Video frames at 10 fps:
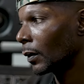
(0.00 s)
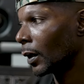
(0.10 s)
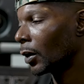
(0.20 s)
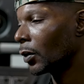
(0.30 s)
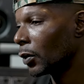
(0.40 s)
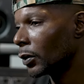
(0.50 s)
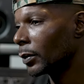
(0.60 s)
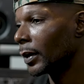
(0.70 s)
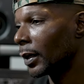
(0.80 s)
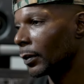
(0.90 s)
I called
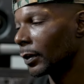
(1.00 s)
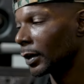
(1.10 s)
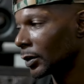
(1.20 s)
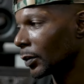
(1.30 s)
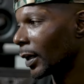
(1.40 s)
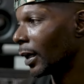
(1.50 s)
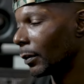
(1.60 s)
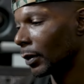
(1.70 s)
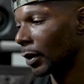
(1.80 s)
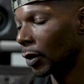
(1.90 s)
him that, this is what
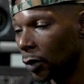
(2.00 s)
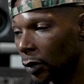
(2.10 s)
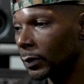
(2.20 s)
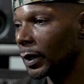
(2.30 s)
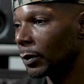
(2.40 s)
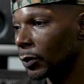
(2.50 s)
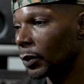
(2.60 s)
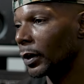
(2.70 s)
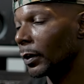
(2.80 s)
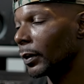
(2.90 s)
happened. I called him that
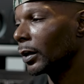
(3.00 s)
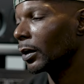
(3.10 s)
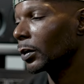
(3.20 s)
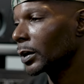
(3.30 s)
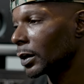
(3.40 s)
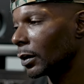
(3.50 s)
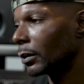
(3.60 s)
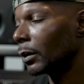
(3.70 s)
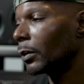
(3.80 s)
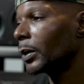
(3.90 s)
morning. I'm like, yo, what's up?
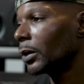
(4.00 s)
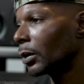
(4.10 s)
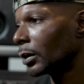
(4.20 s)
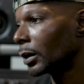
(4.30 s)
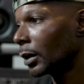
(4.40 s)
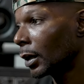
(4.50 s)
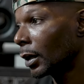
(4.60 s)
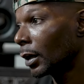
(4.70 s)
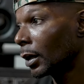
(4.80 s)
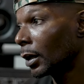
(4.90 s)
What are we doing?
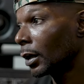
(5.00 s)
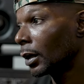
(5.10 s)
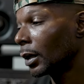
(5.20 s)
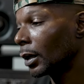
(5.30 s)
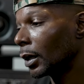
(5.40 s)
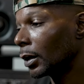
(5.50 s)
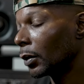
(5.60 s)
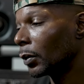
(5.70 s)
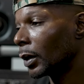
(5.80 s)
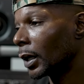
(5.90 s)
He's like,
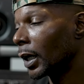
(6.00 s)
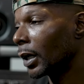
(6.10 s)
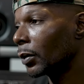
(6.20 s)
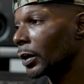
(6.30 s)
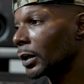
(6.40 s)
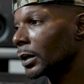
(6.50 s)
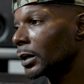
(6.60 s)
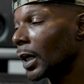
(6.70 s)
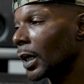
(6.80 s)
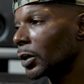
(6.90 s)
yo, I gotta go get this
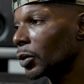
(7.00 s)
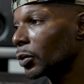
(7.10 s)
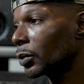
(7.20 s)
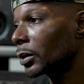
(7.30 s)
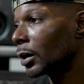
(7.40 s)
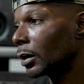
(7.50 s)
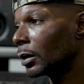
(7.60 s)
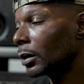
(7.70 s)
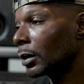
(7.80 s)
tattoos done.